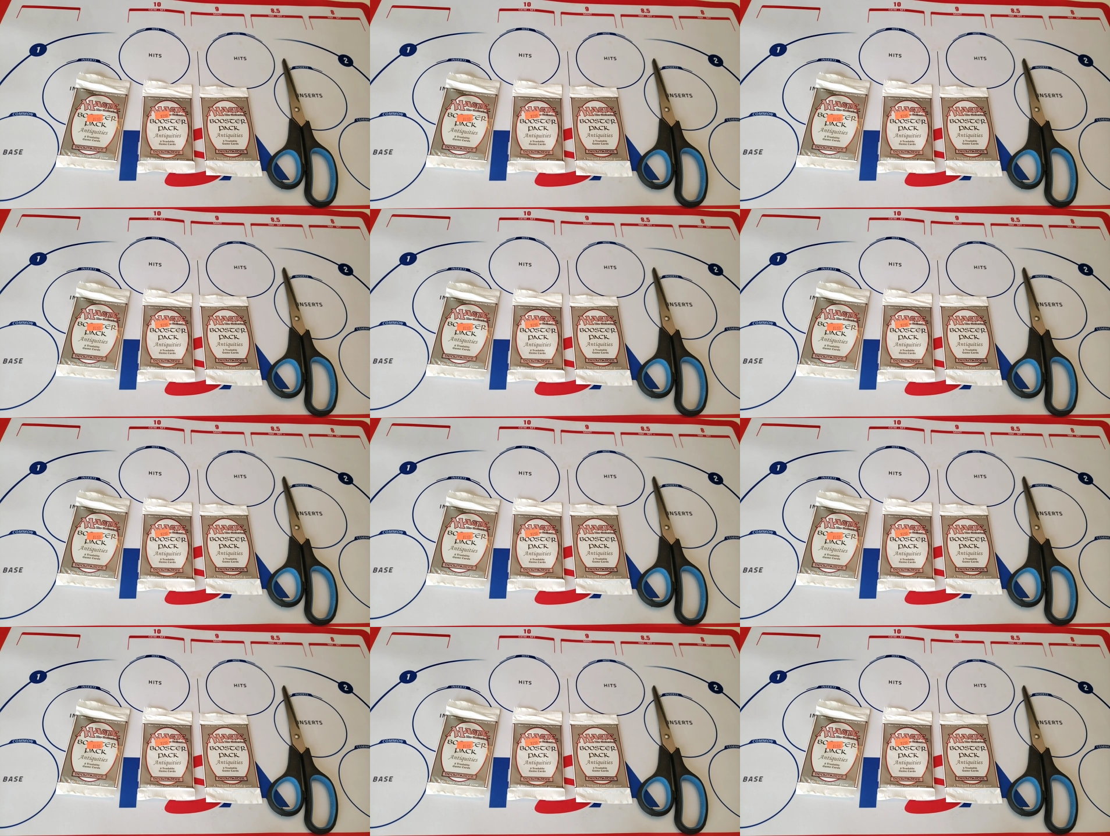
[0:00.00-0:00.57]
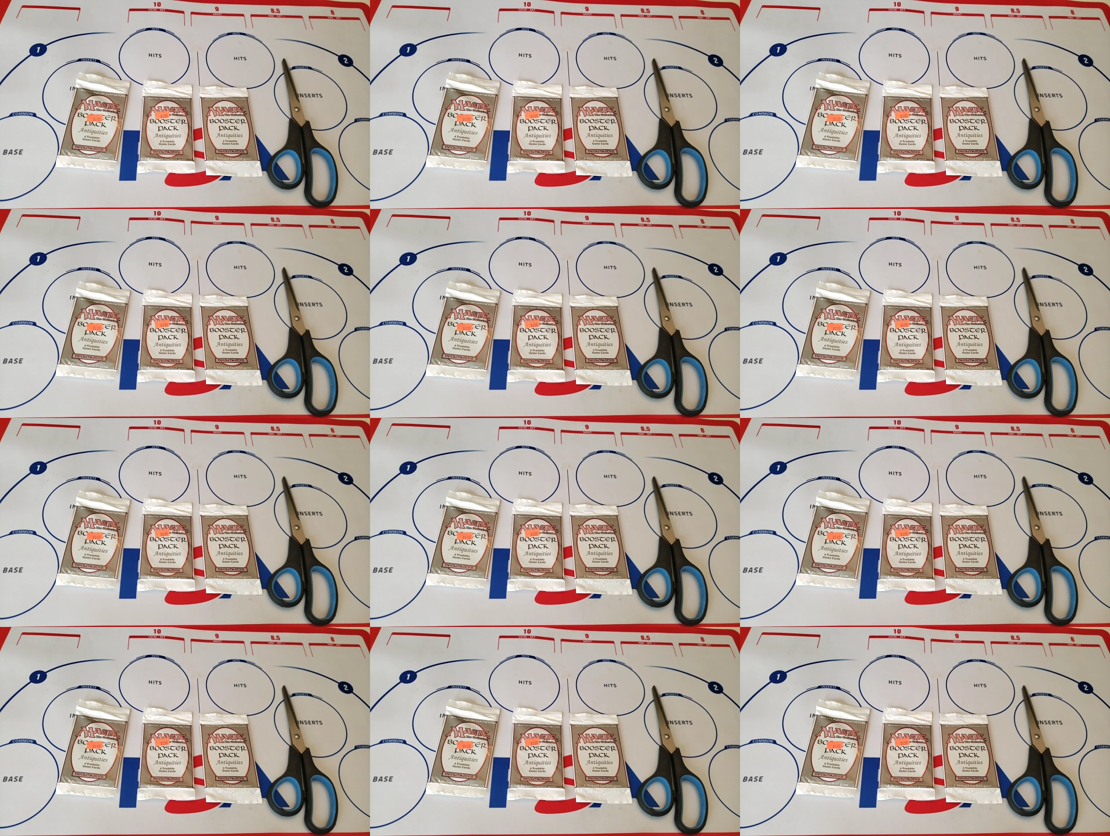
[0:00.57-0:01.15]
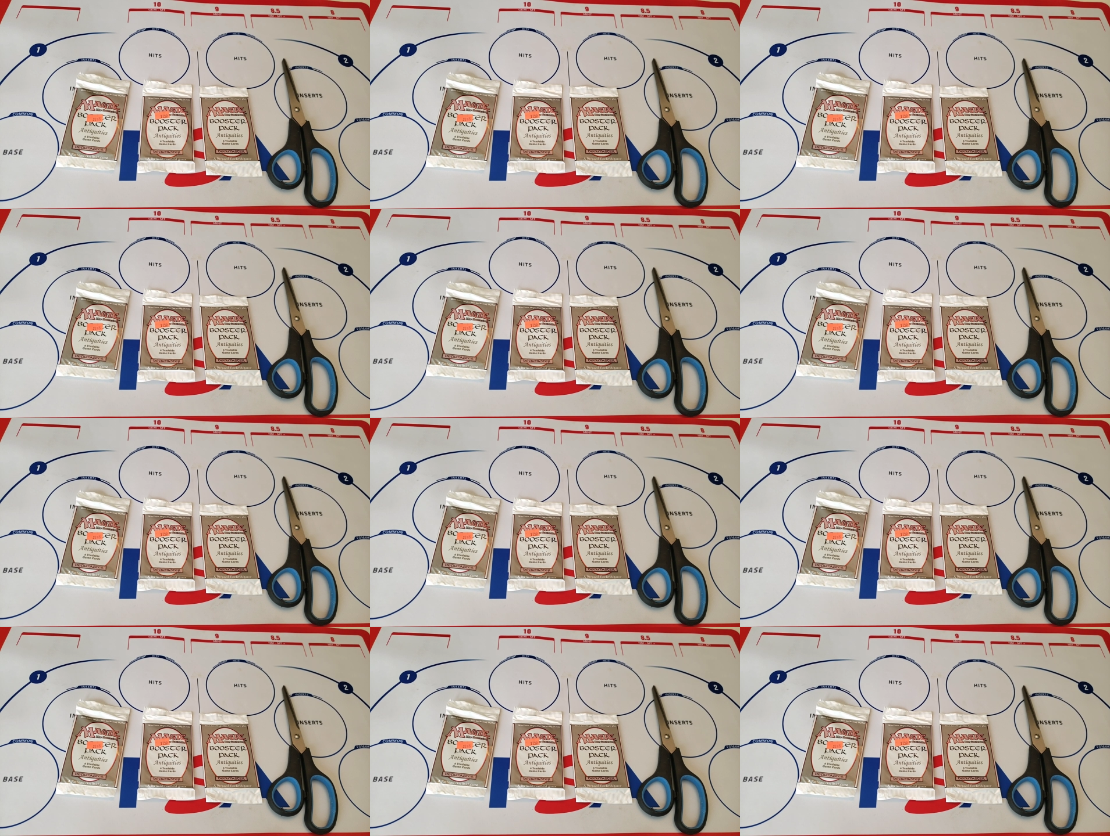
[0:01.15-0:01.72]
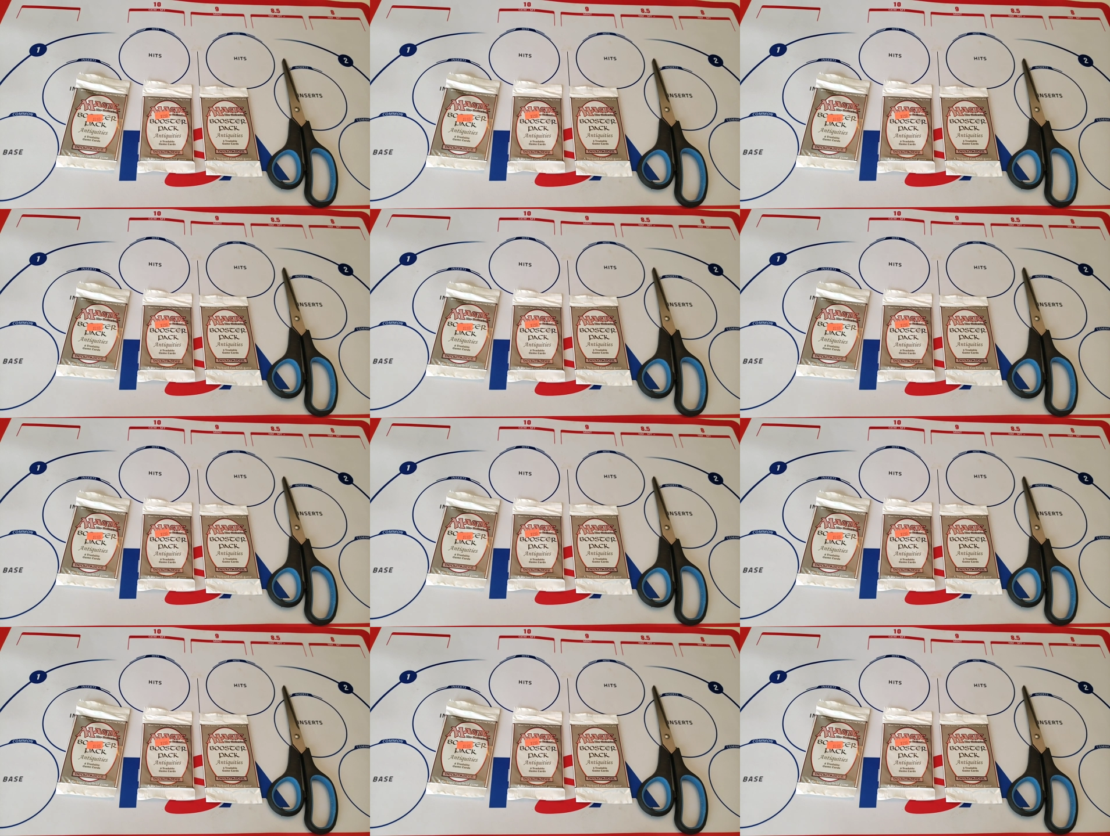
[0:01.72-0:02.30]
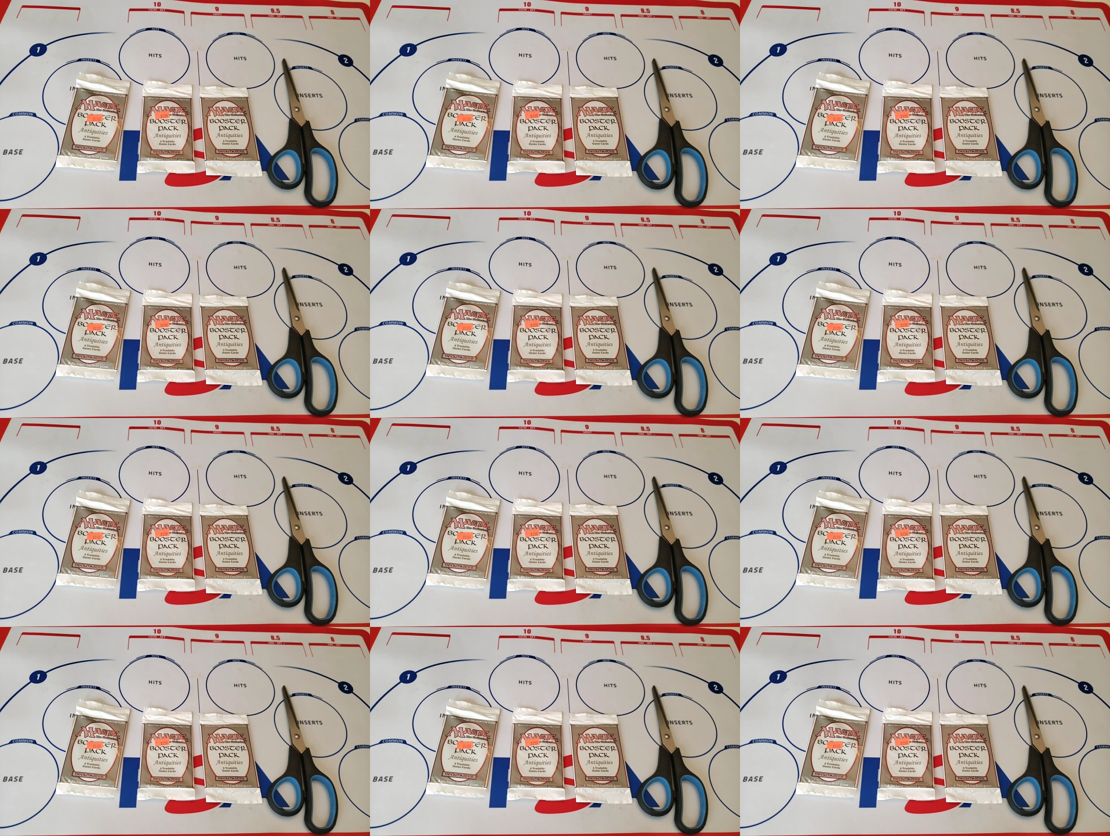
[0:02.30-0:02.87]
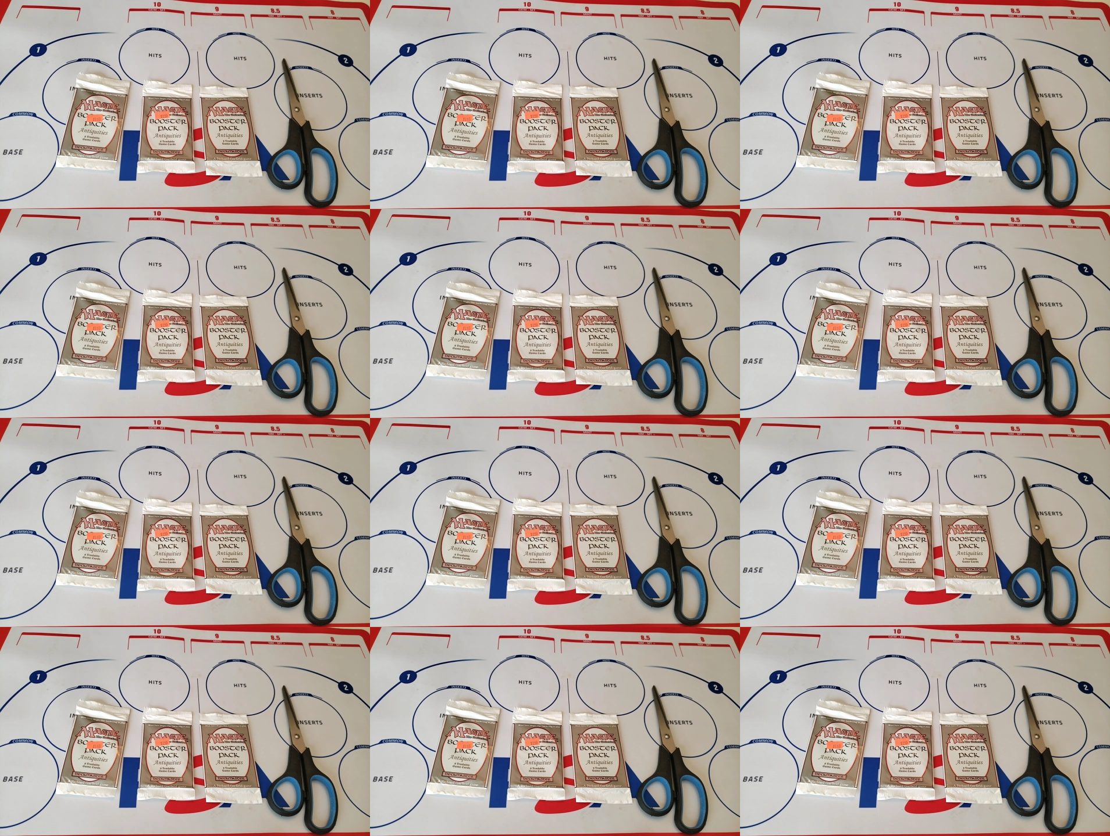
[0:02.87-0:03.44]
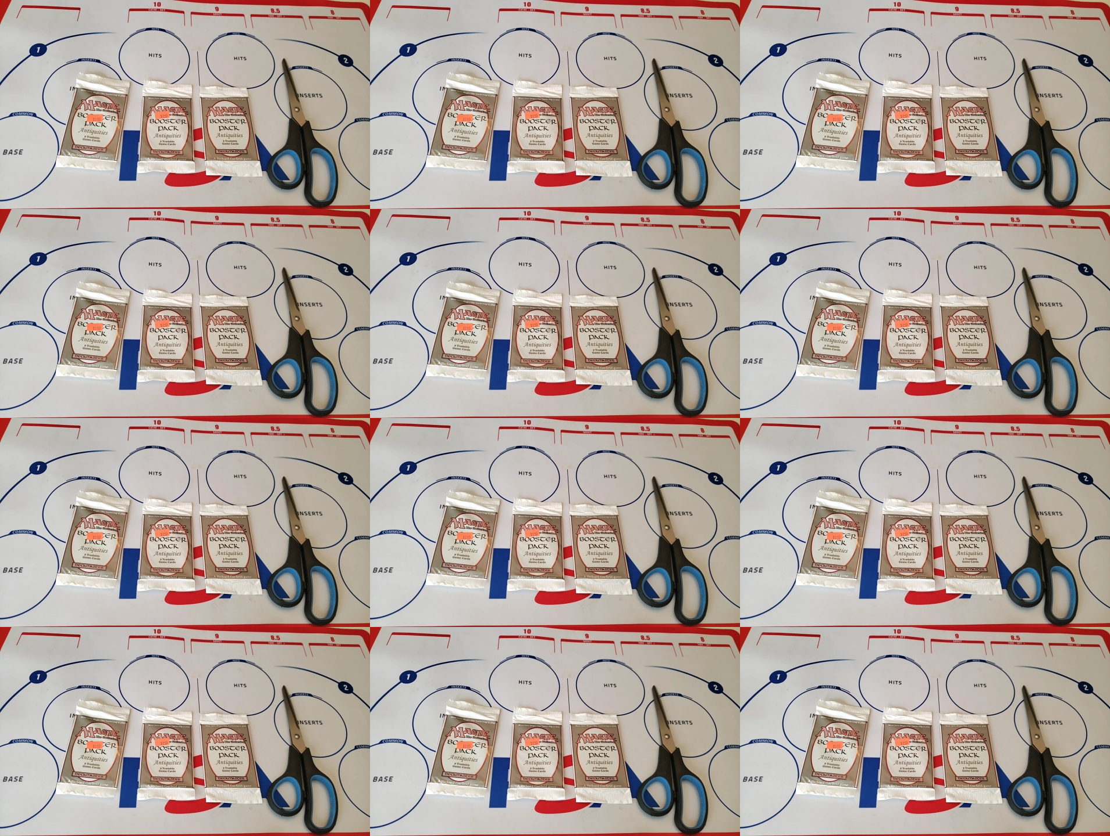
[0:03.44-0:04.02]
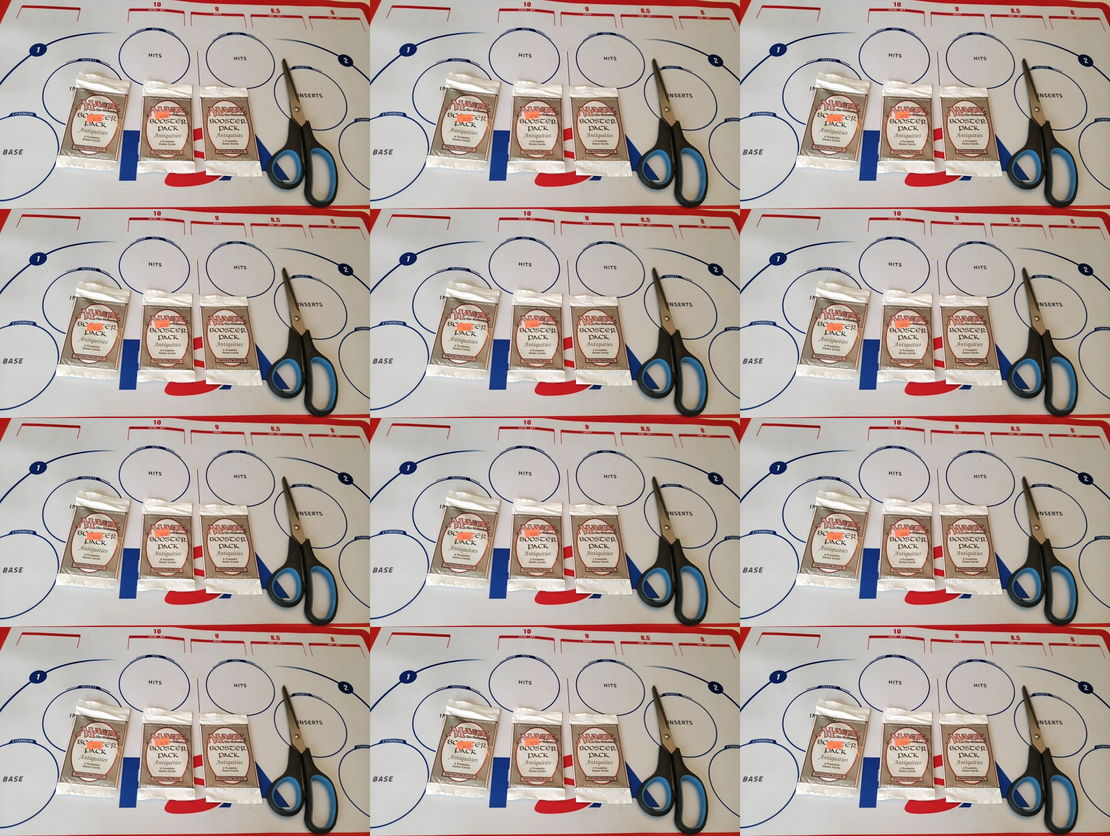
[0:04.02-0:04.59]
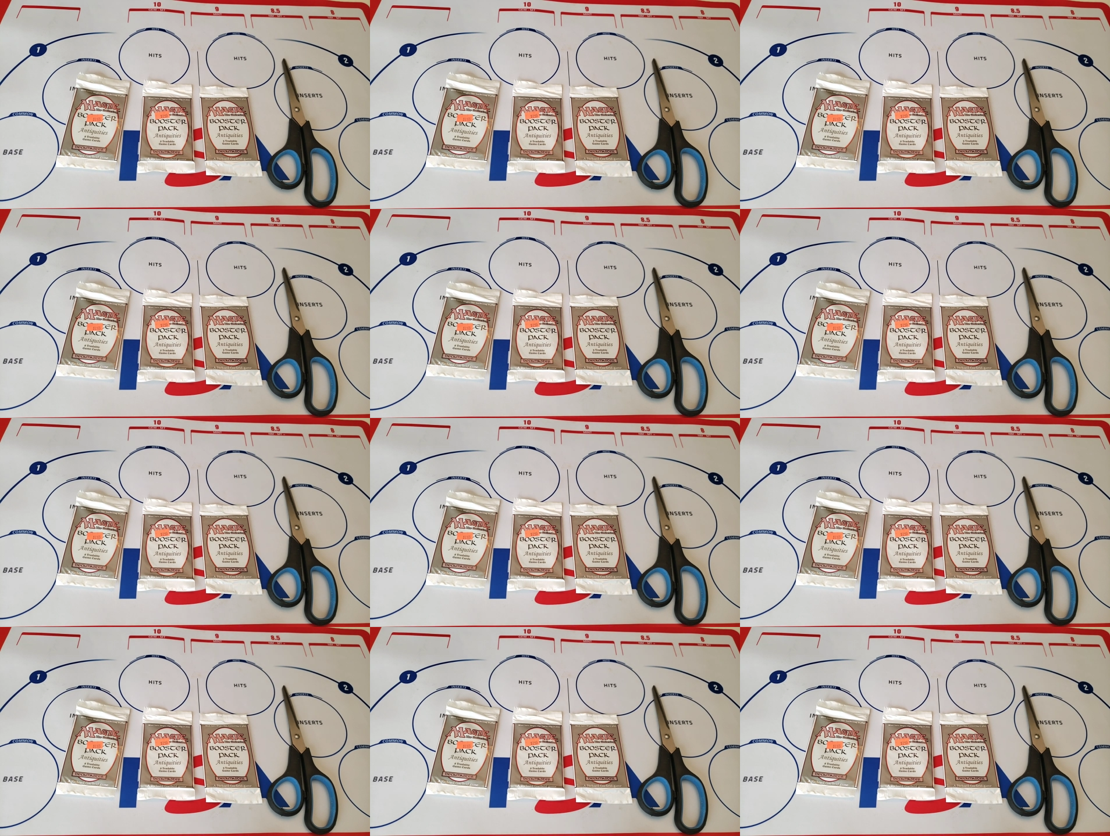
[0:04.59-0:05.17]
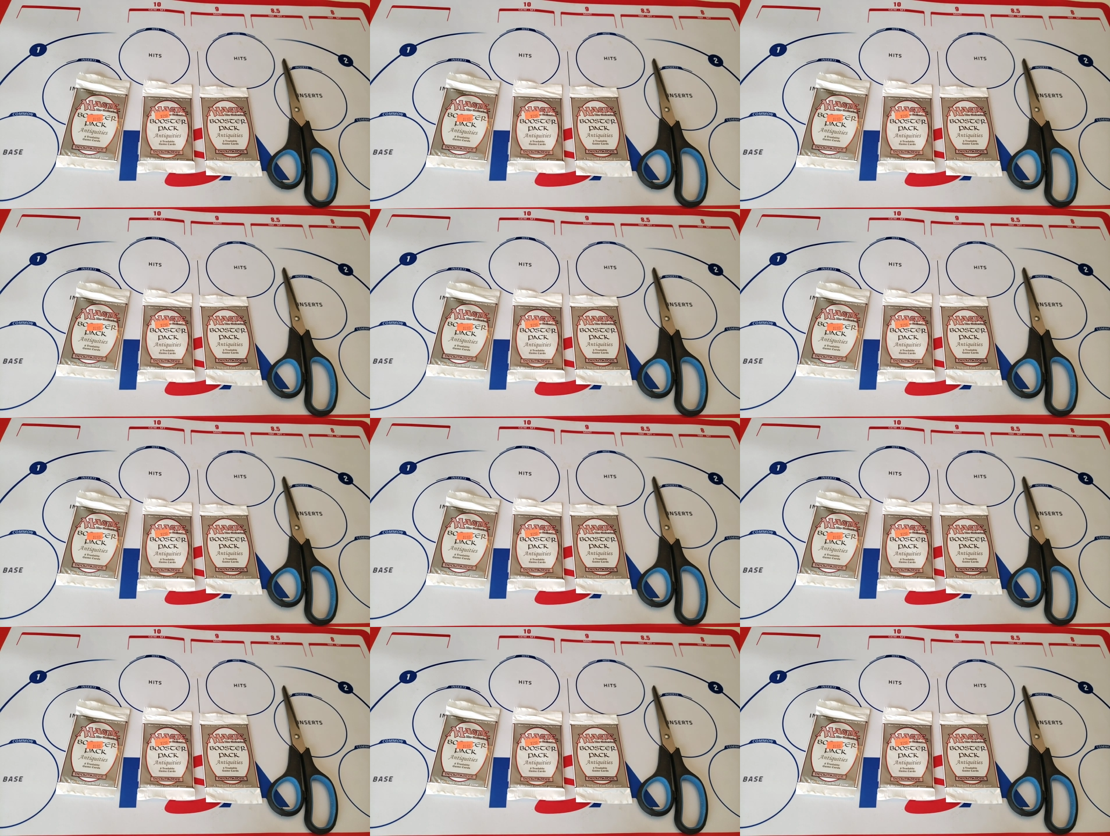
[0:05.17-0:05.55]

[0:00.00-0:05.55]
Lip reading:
Nobody's mouth can be seen.